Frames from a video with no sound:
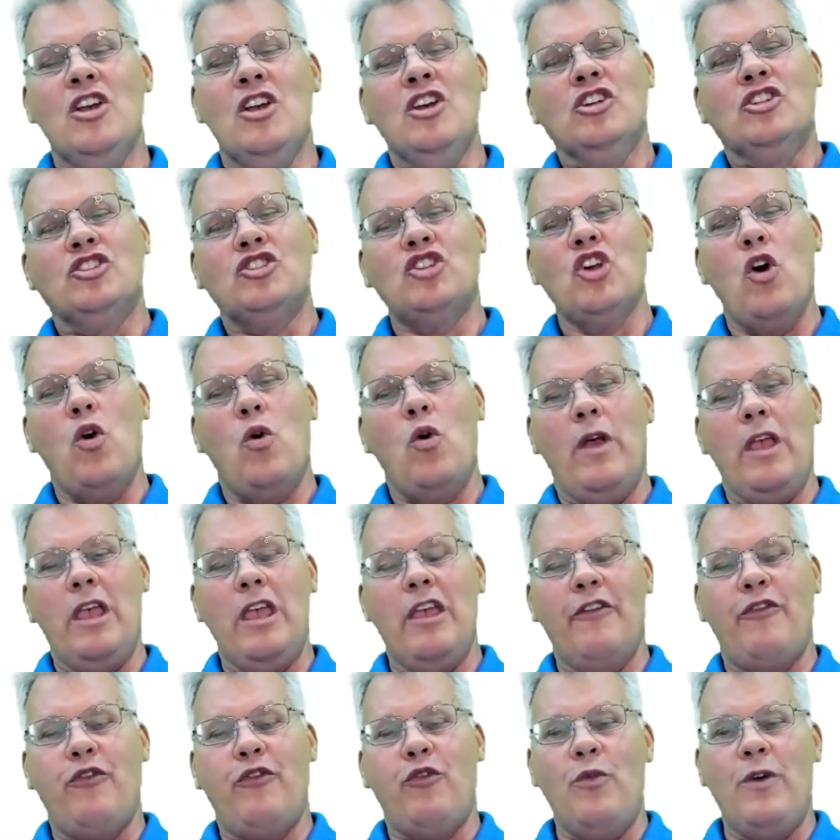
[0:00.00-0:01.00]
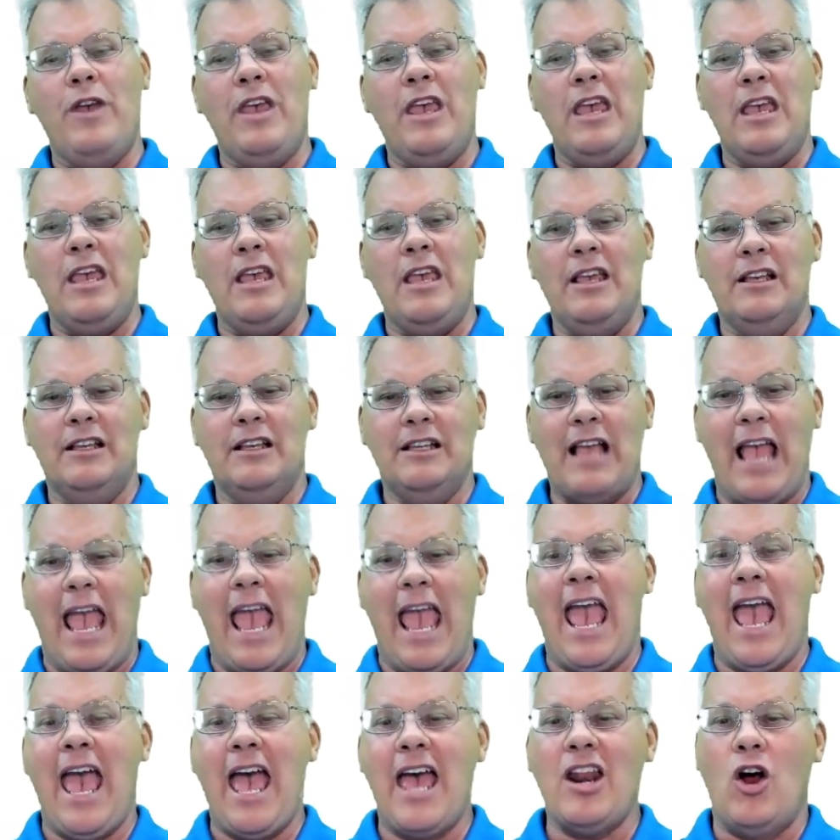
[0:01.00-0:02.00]
So if we
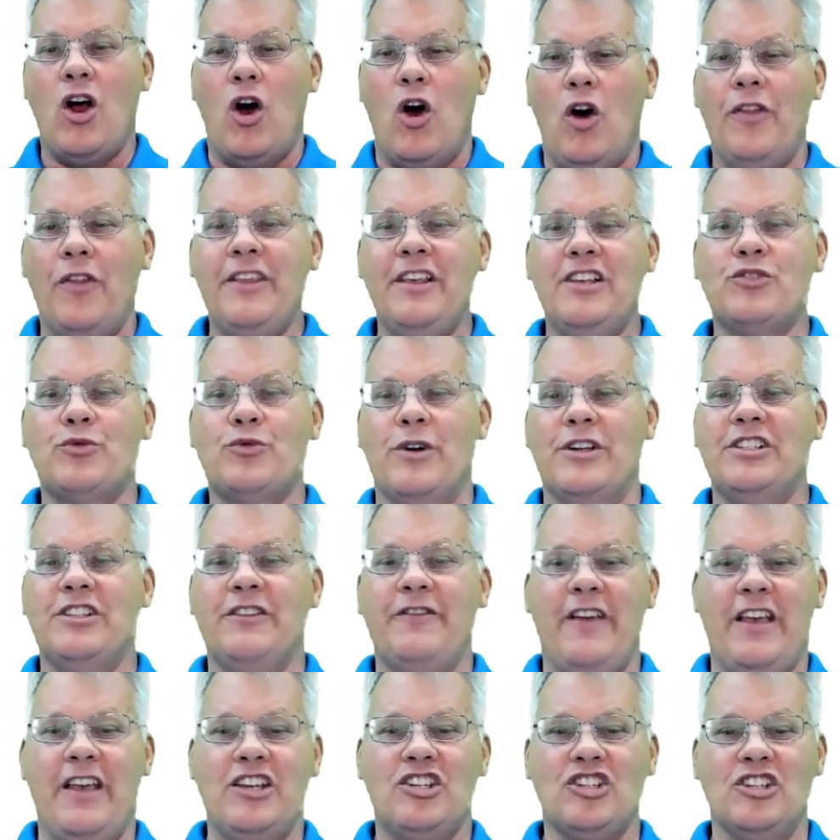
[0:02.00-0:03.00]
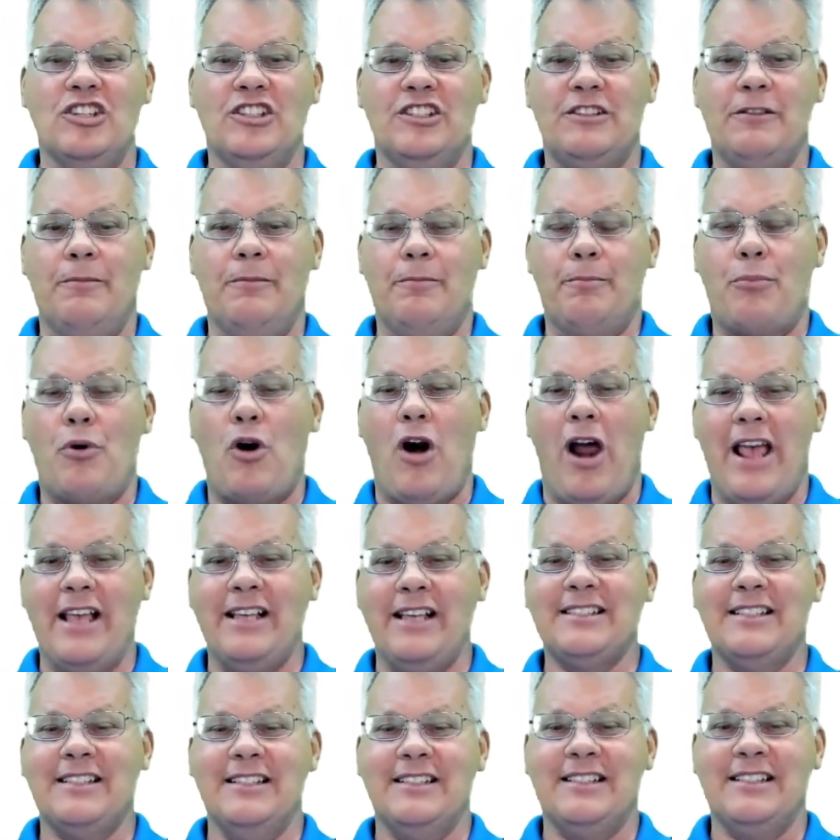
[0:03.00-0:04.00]
add all these reservations
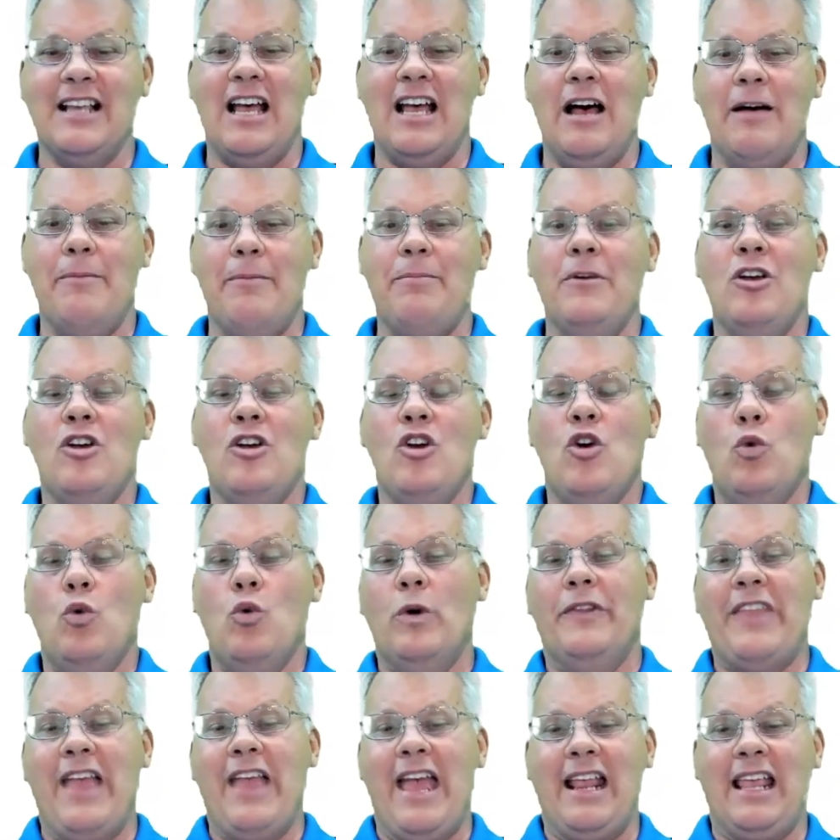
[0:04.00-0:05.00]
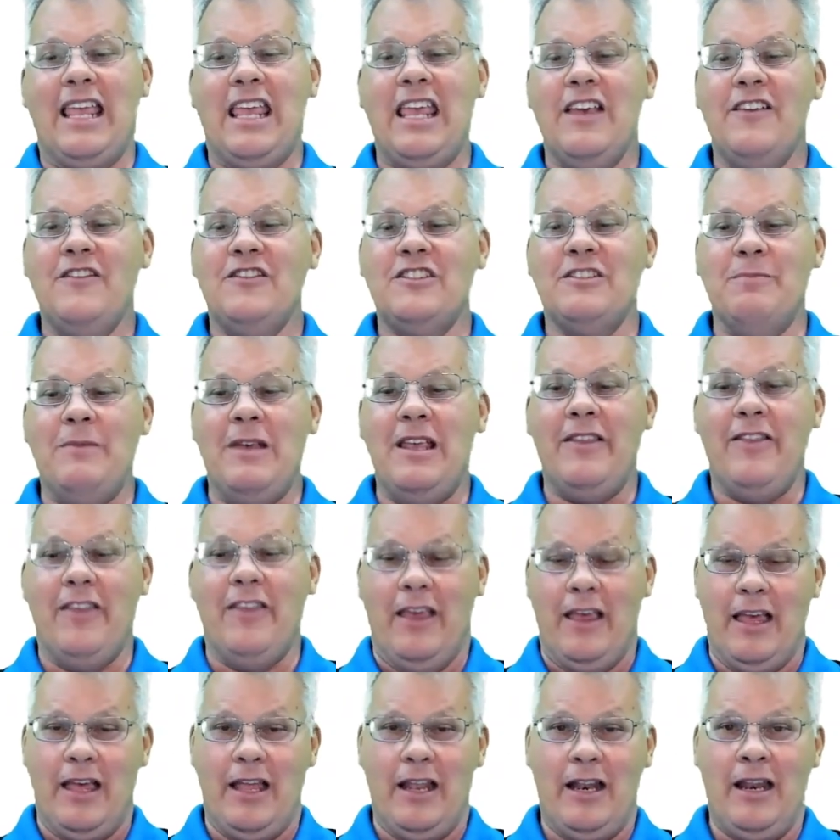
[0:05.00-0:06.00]
prices up, what that gives me
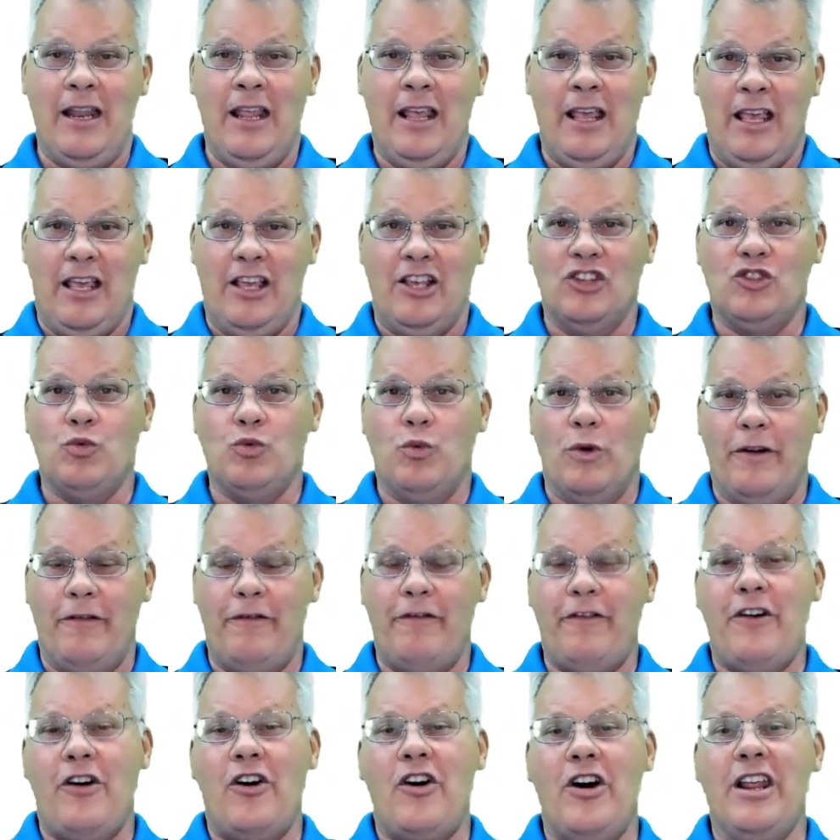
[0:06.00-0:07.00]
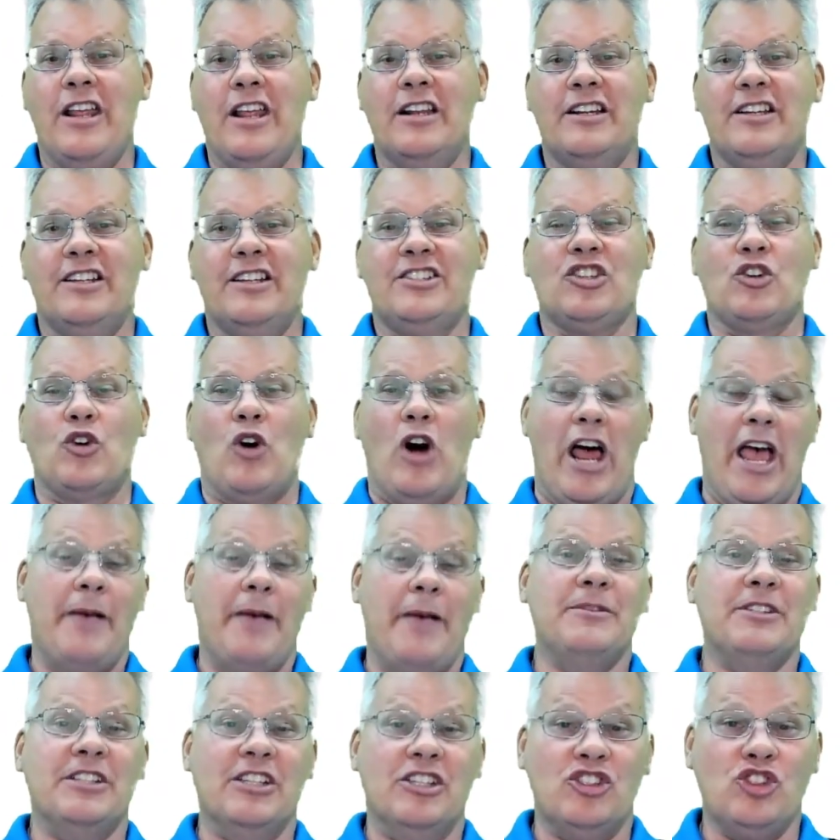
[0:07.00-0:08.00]
then is what Varian
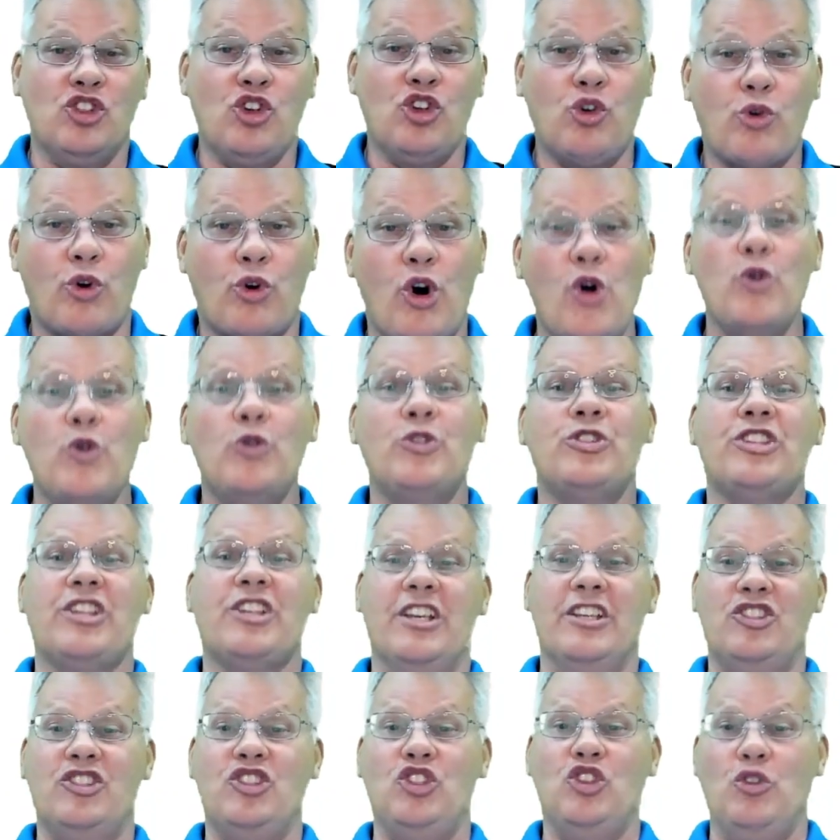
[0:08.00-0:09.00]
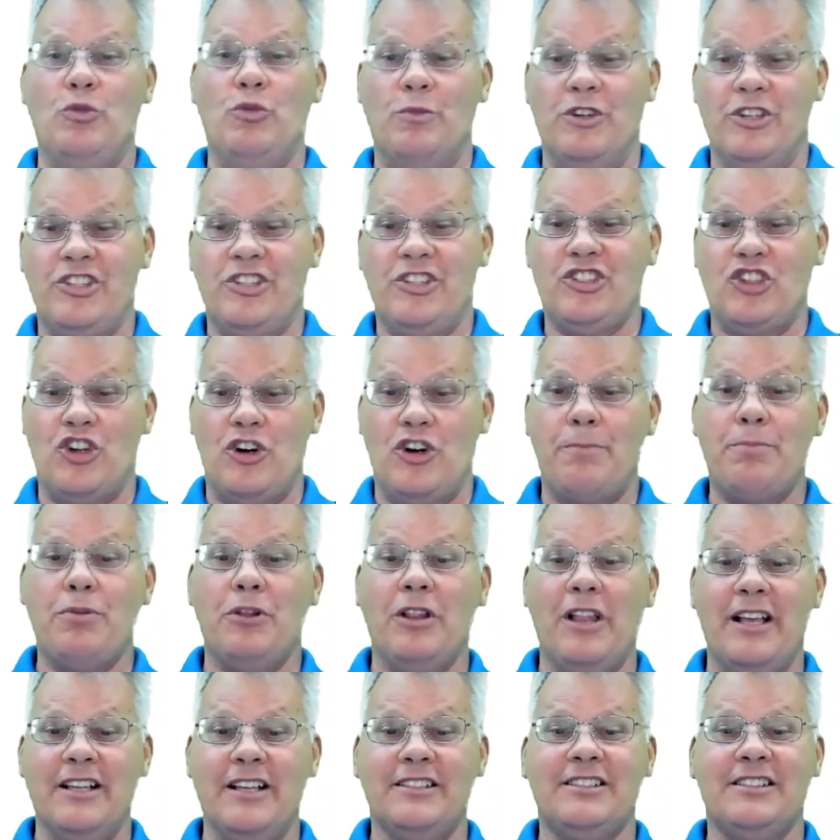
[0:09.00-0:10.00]
describes as gross consumer
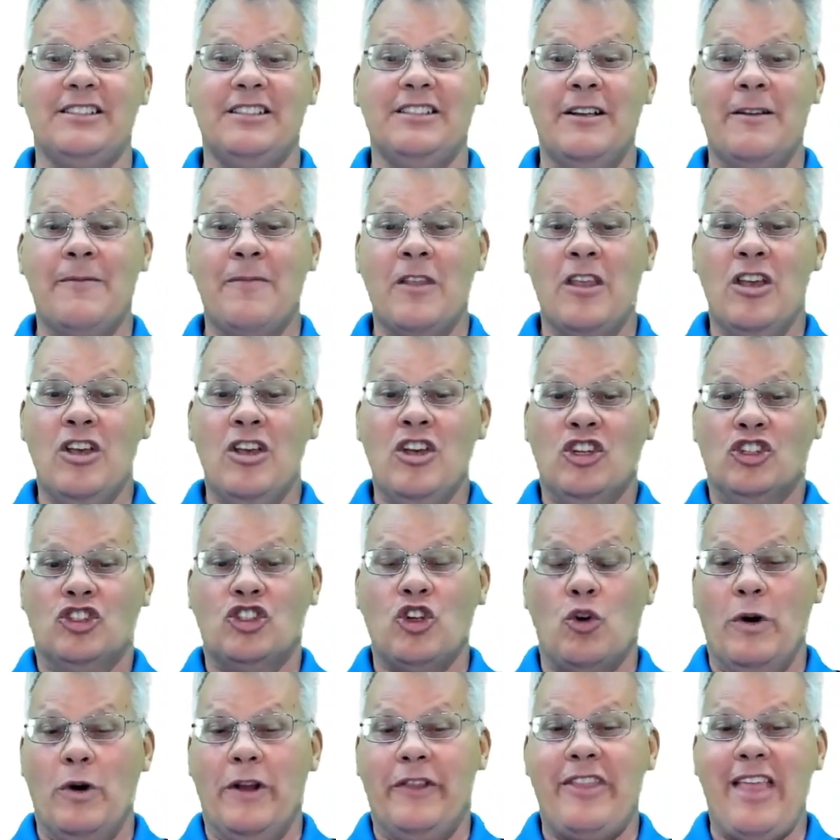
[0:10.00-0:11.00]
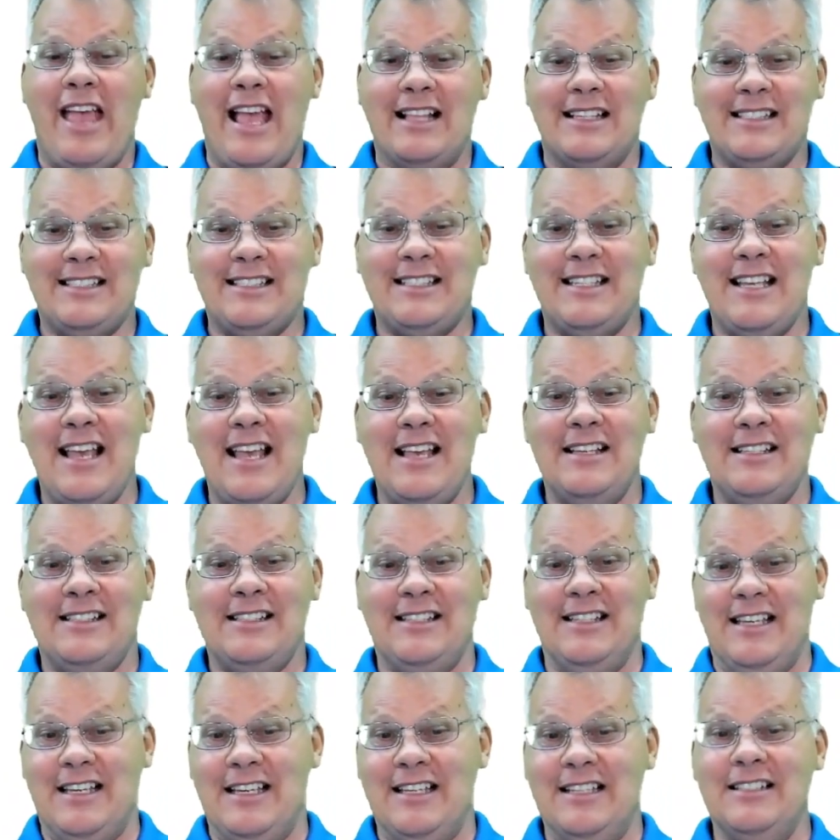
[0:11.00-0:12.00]
surplus. So what that says
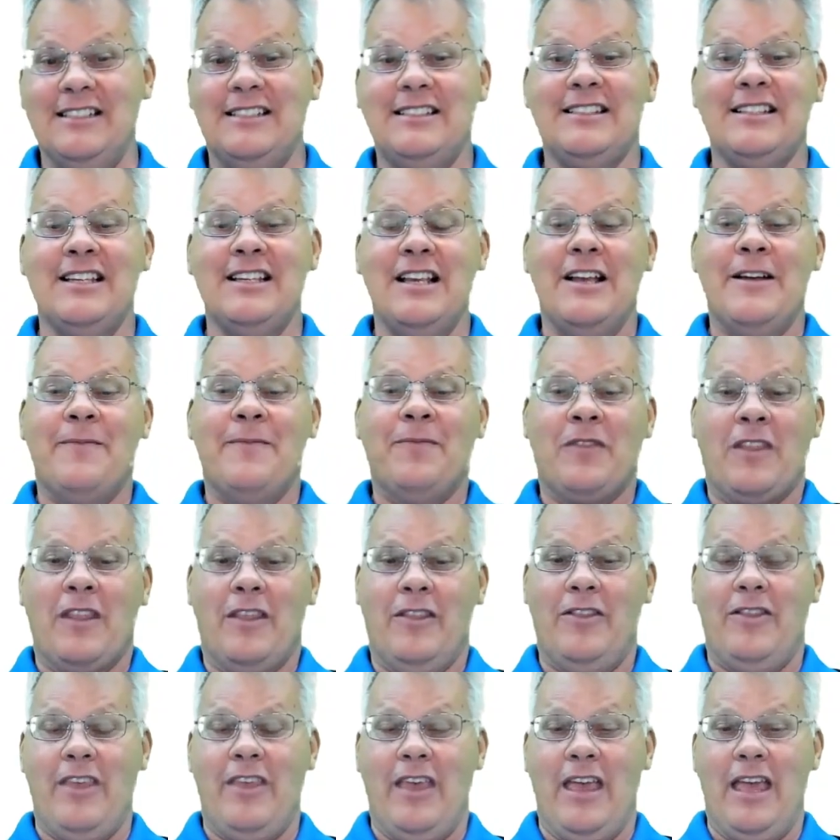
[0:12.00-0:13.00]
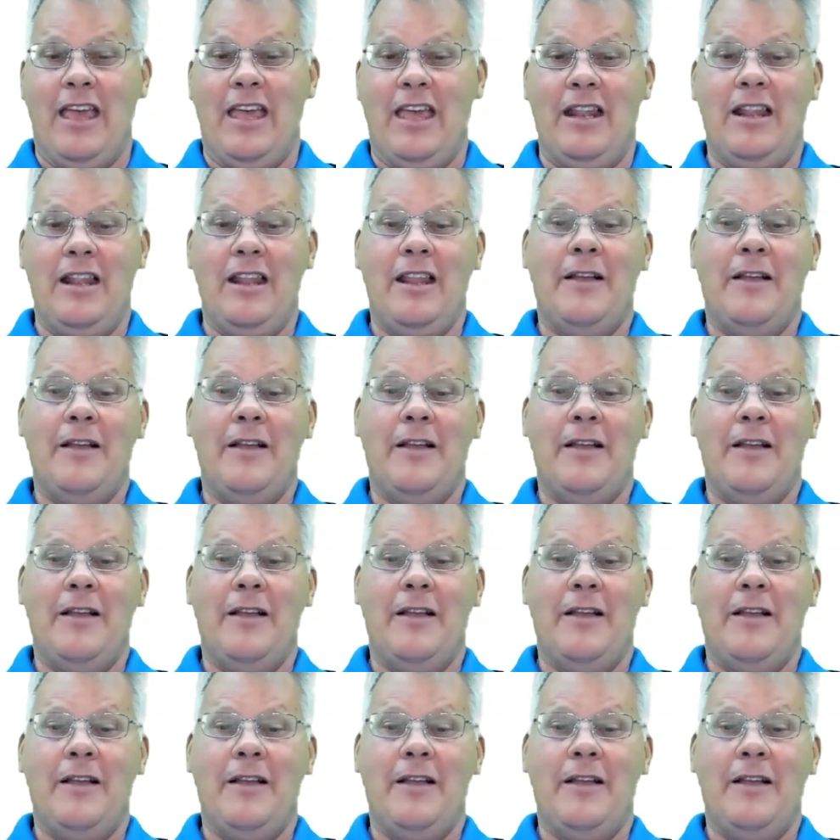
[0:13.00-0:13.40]
is that